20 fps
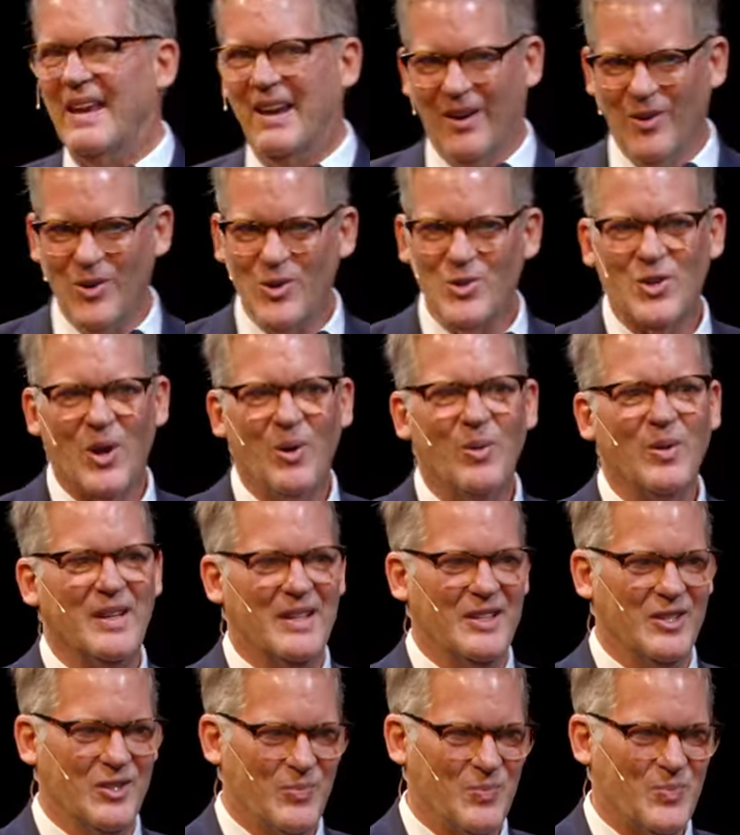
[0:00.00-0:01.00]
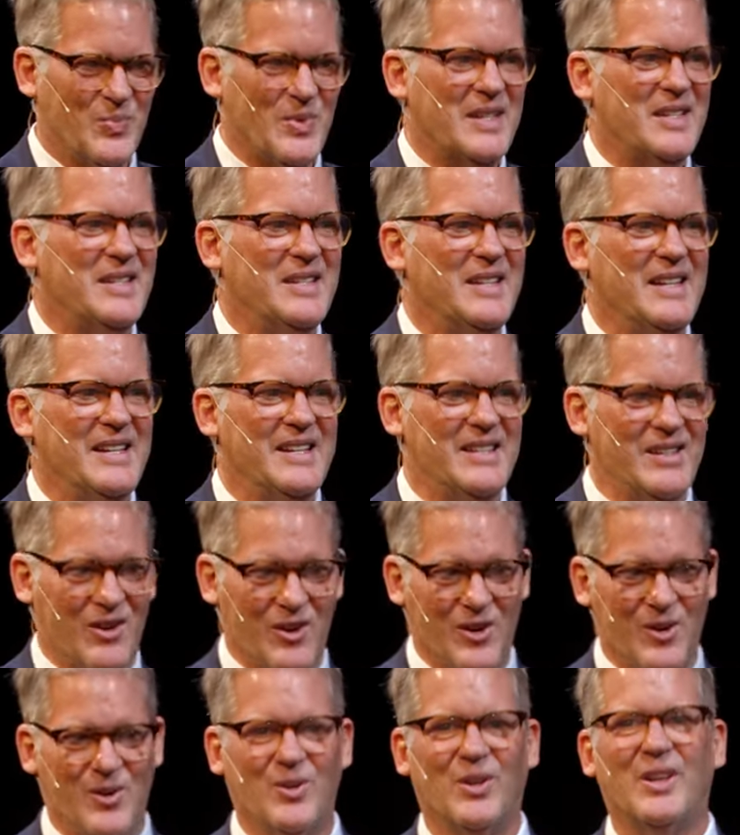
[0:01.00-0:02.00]
Arizona is pretty
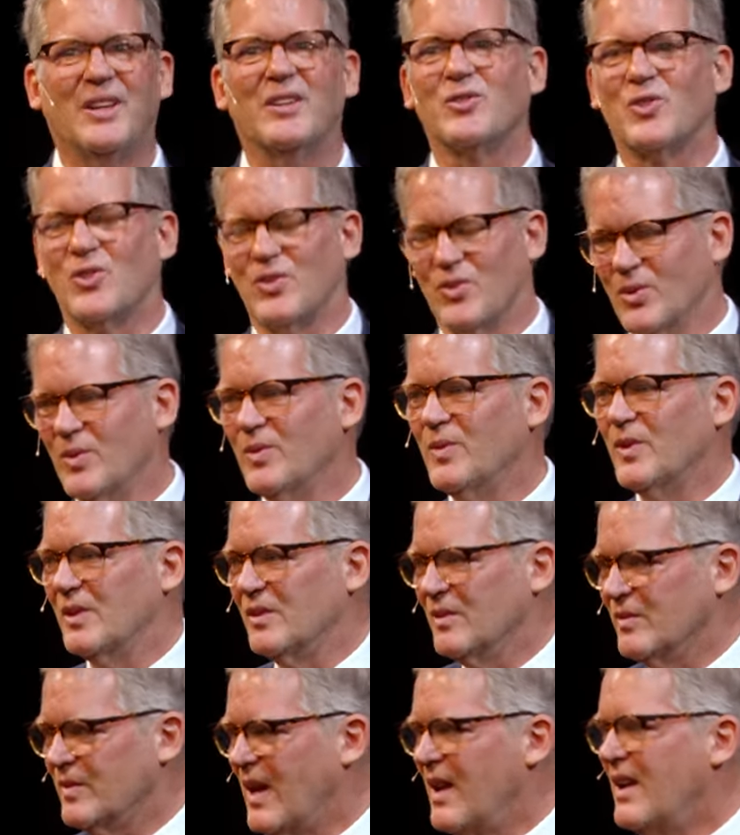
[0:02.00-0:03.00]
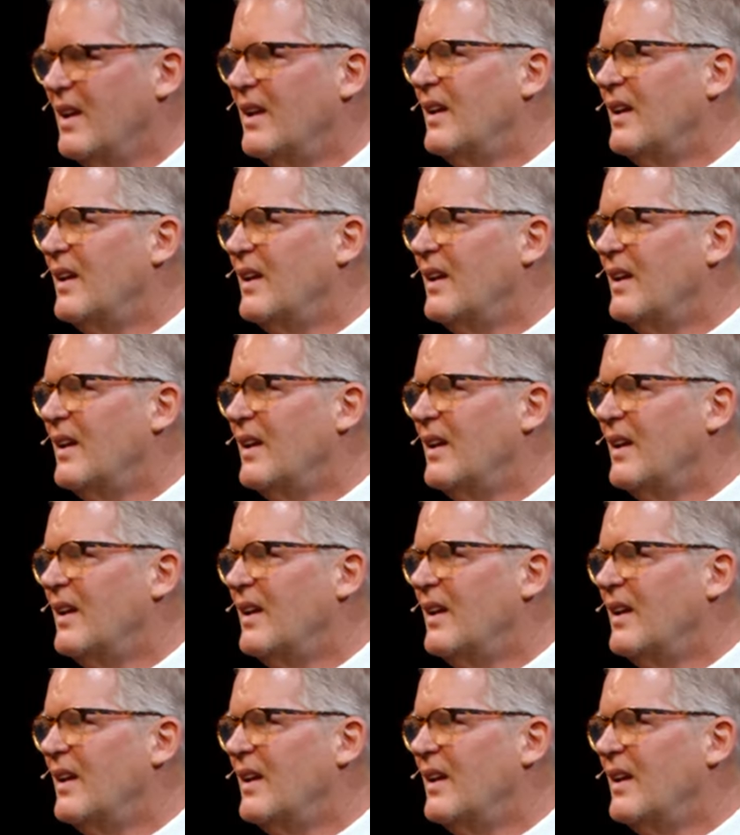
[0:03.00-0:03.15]
darn conservative.